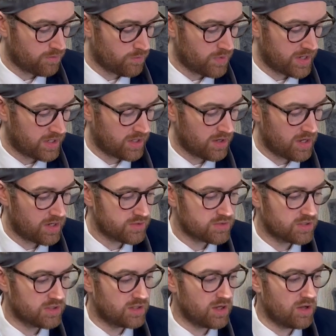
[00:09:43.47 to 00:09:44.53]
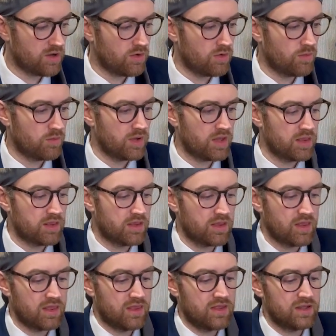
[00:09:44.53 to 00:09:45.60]
we're going to go with
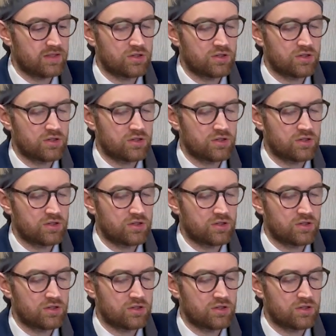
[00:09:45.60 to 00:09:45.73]
the